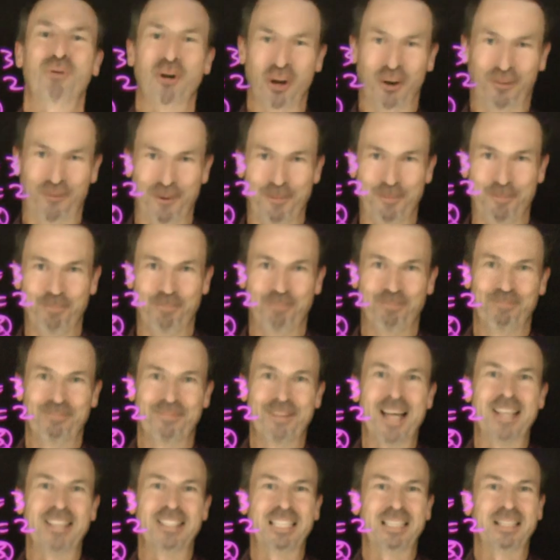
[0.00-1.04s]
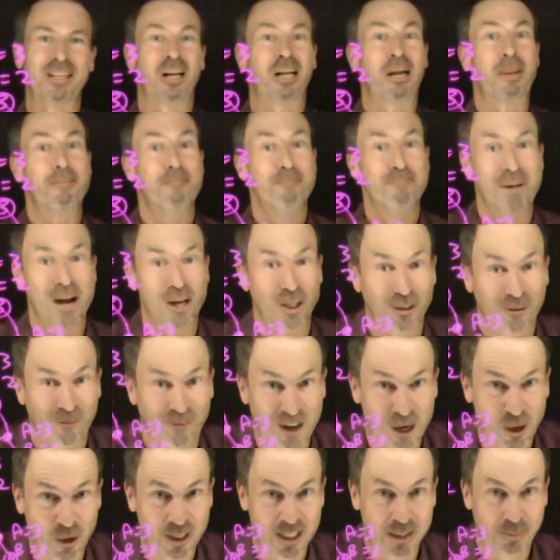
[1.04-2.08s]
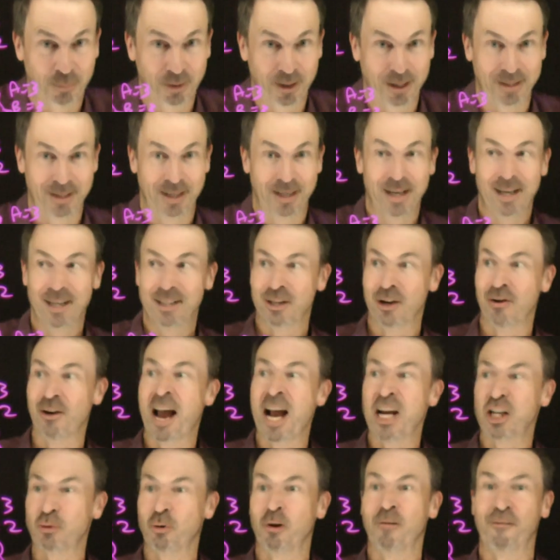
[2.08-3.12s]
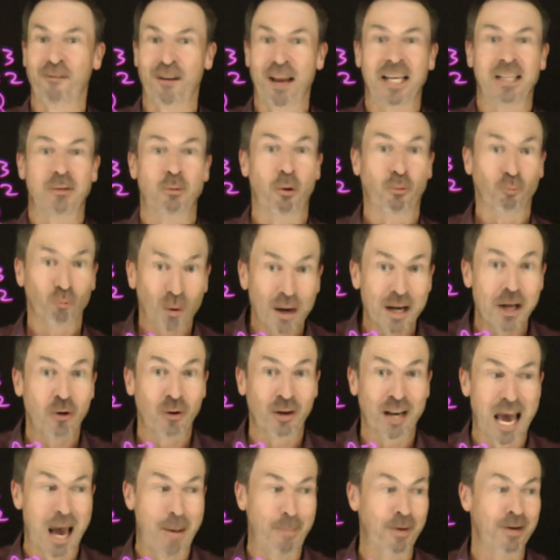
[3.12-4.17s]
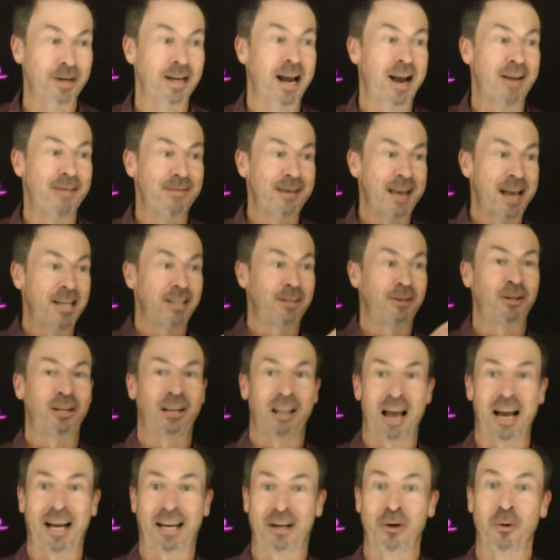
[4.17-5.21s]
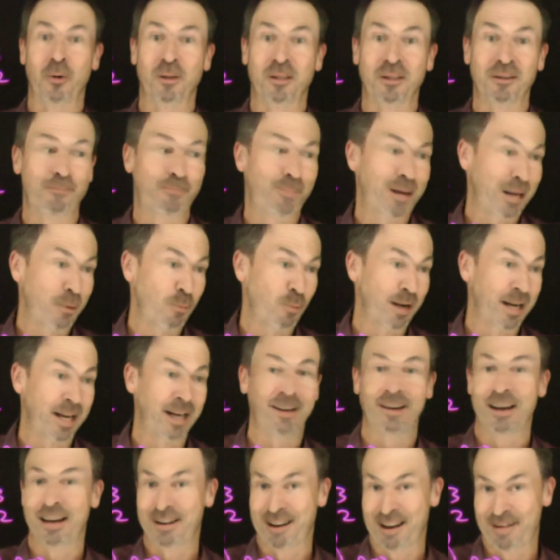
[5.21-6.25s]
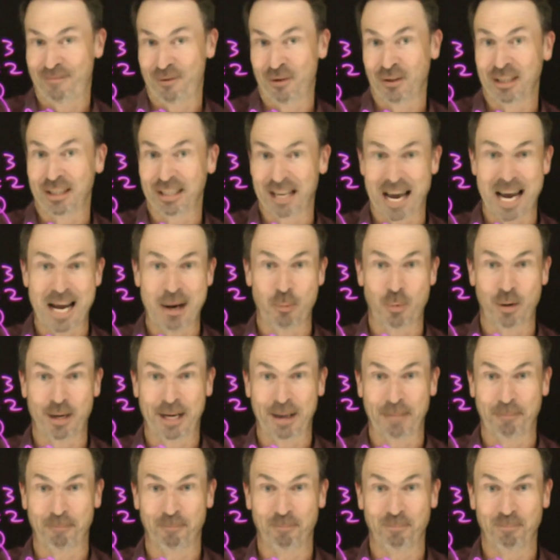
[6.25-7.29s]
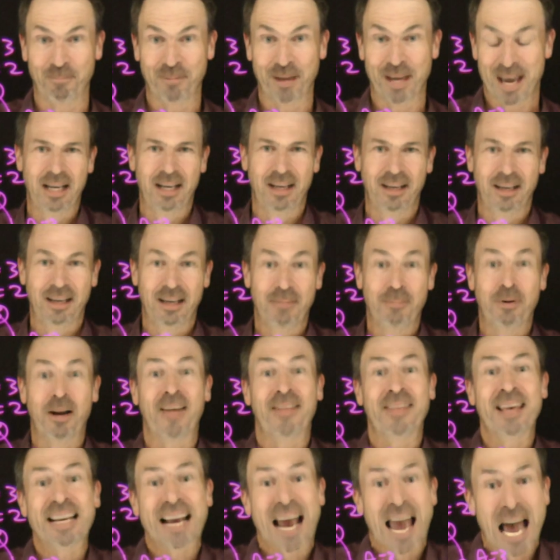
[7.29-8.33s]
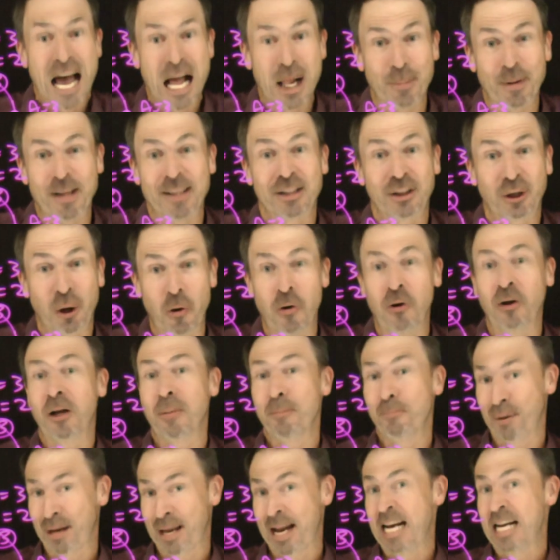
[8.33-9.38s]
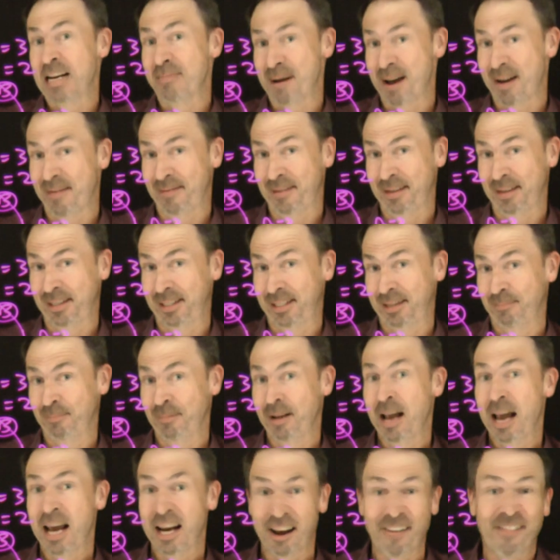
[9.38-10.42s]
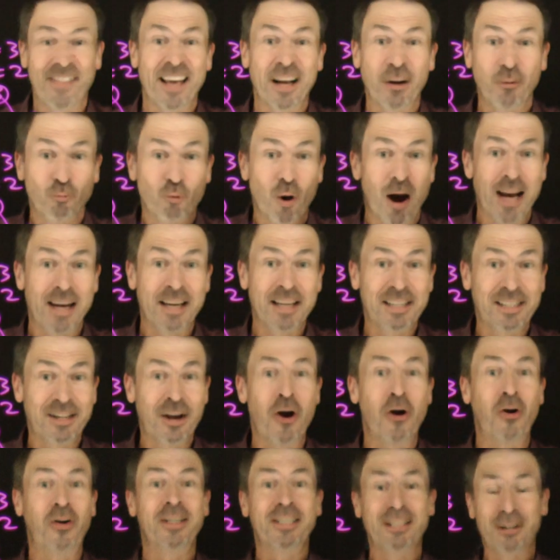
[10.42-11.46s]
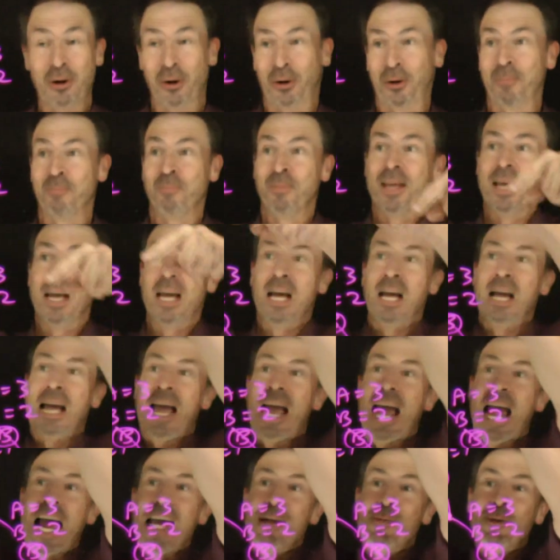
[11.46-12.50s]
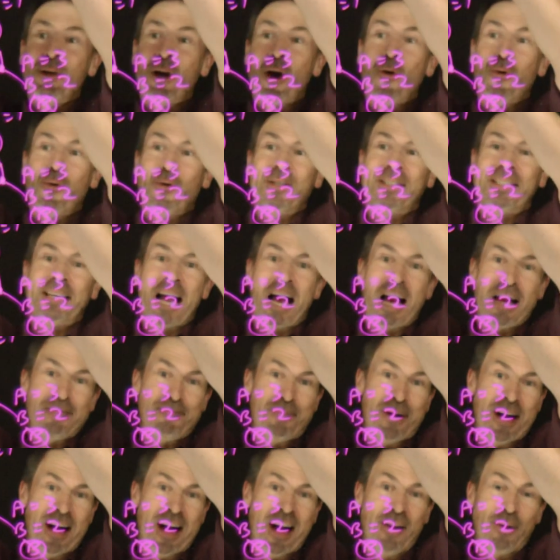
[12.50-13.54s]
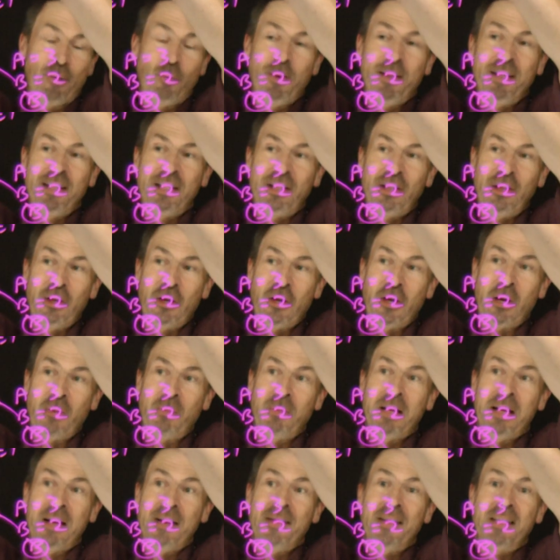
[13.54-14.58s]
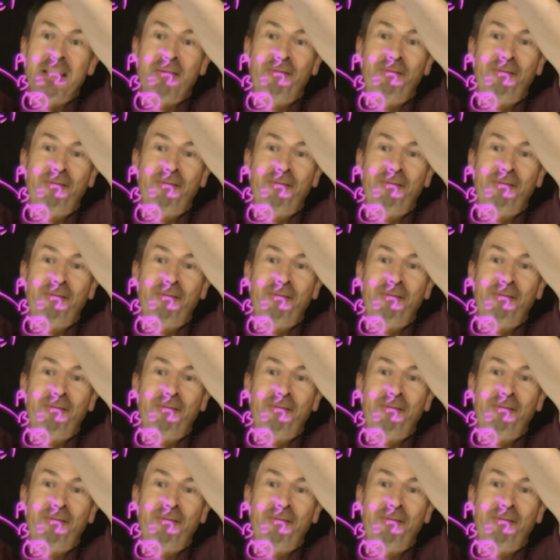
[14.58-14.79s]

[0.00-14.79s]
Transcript: beautiful. That seems like a much fairer split. So it actually reflects what really could happen, and there are the likelihoods of B winning and versus A winning. But I think Albert's going to complain about this. And I think rightly so, because look, as we go through this garden path, we assumed there's a